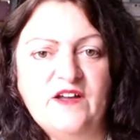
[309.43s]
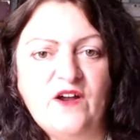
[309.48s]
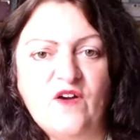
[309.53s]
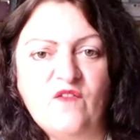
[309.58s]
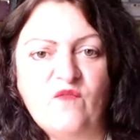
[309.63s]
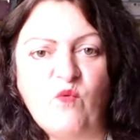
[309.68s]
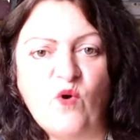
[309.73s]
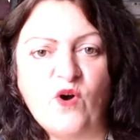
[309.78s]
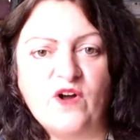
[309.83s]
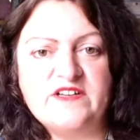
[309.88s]

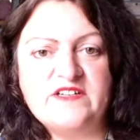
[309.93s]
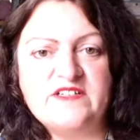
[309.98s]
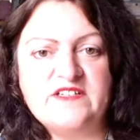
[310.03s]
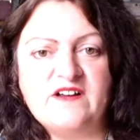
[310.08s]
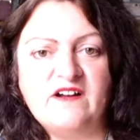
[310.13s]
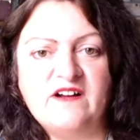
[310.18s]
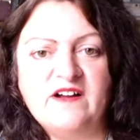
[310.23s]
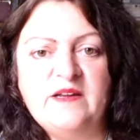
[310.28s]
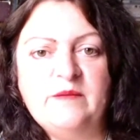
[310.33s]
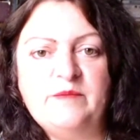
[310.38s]
of what
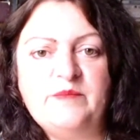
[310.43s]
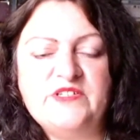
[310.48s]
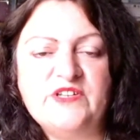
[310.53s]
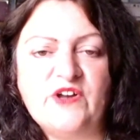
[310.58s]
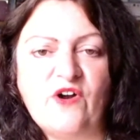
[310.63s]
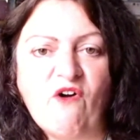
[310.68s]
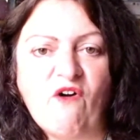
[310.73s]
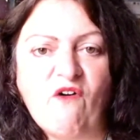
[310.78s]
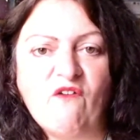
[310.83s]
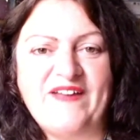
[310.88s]
types
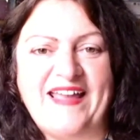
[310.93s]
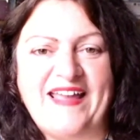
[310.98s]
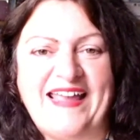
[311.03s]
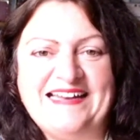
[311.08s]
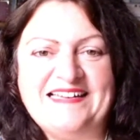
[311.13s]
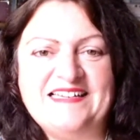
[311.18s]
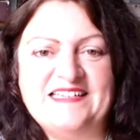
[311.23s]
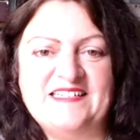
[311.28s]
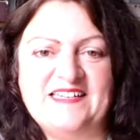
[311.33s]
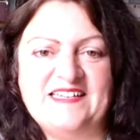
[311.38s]
of
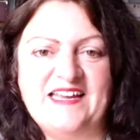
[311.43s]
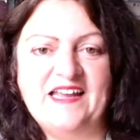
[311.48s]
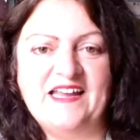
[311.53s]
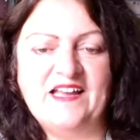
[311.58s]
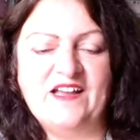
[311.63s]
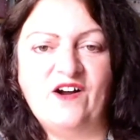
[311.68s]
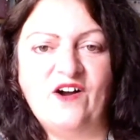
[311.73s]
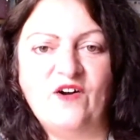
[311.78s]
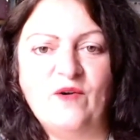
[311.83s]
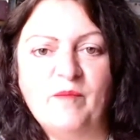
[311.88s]
EdTech
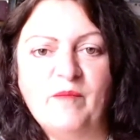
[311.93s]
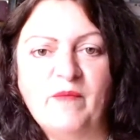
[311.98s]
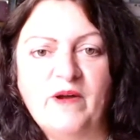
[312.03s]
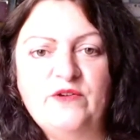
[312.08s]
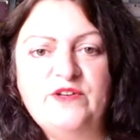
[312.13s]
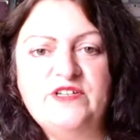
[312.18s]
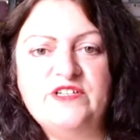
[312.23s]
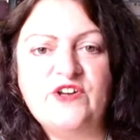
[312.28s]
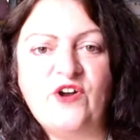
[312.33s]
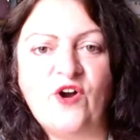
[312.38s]
are
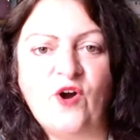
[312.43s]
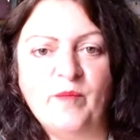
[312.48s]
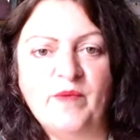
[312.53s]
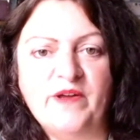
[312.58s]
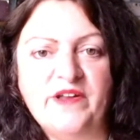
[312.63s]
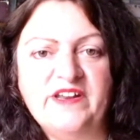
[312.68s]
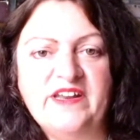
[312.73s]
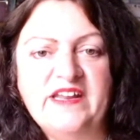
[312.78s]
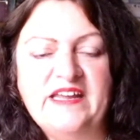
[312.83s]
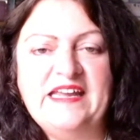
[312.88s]
most
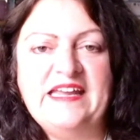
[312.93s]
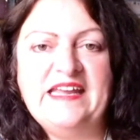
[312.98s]
common